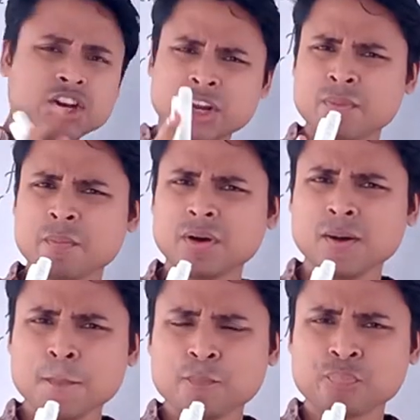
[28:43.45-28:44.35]

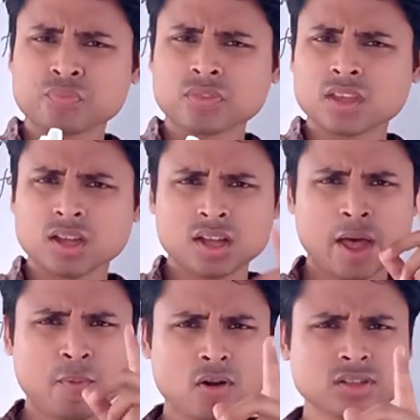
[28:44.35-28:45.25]
Remember
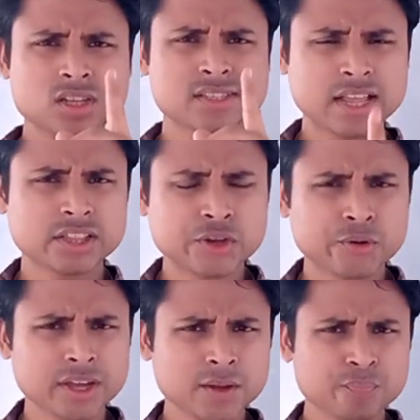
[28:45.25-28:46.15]
about the cell
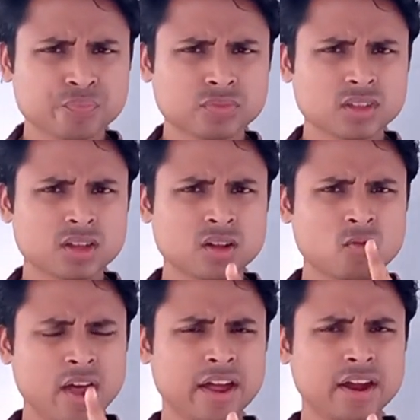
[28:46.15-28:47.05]
theory,
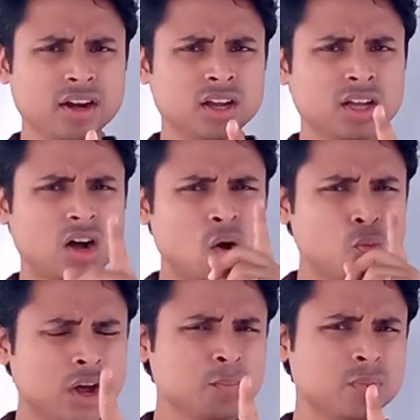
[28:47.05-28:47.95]
where
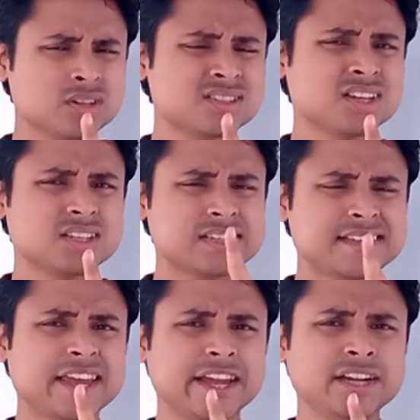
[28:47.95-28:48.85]
one person
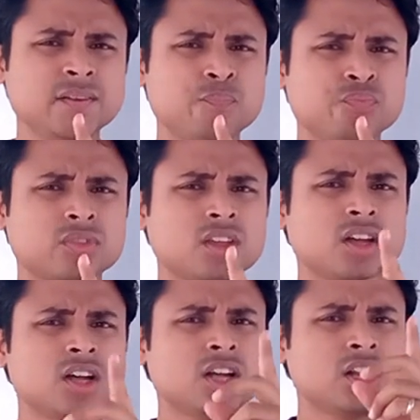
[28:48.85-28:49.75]
said
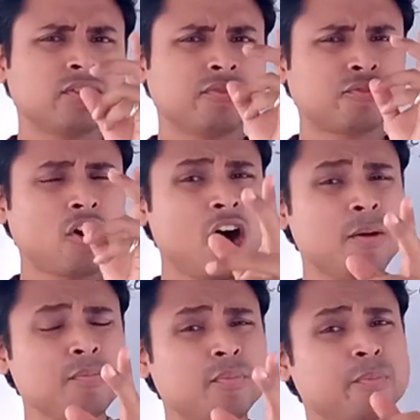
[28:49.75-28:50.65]

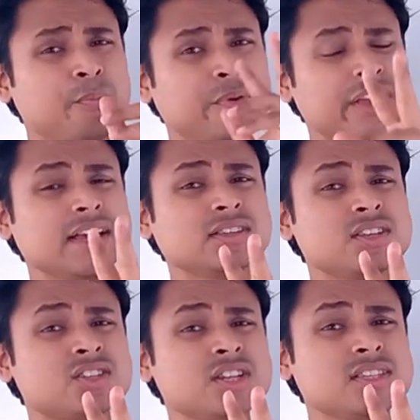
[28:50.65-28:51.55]
from
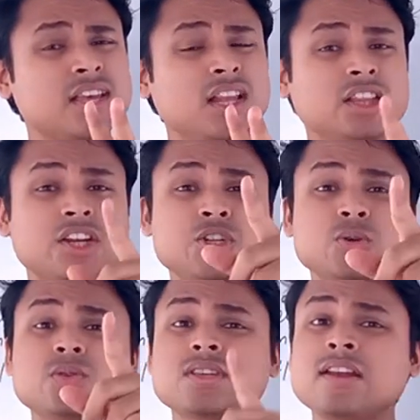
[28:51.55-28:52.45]
pre-existing cell the
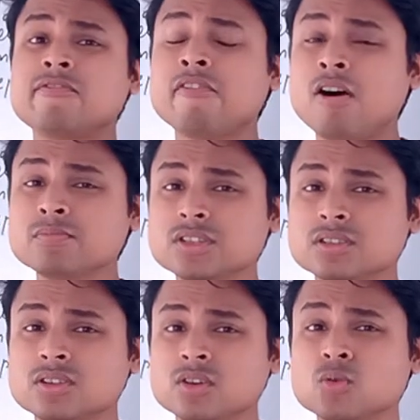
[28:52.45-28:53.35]
new cell formed.
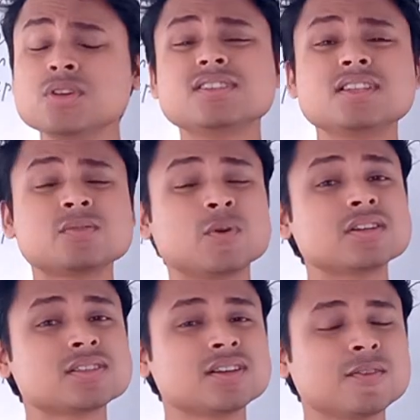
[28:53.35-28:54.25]
Who is this
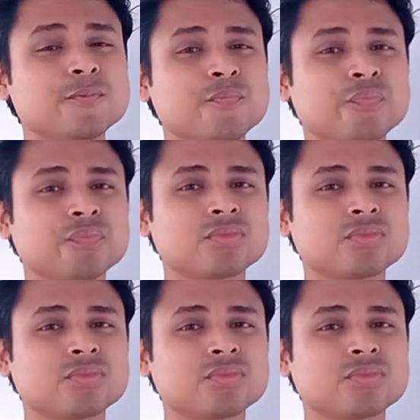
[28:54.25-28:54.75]
person?